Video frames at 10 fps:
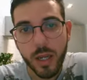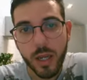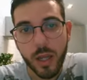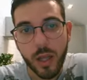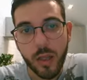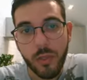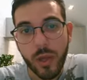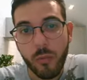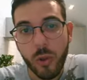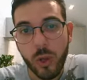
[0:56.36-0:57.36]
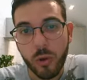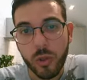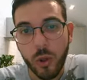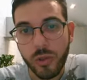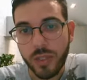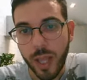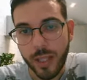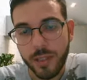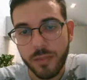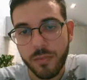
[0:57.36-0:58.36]
Then we're gonna toast
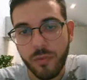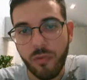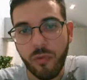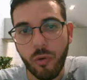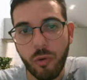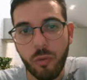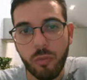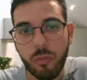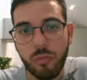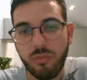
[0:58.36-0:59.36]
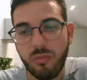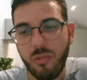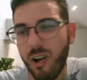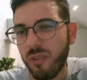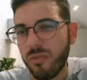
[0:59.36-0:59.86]
that for around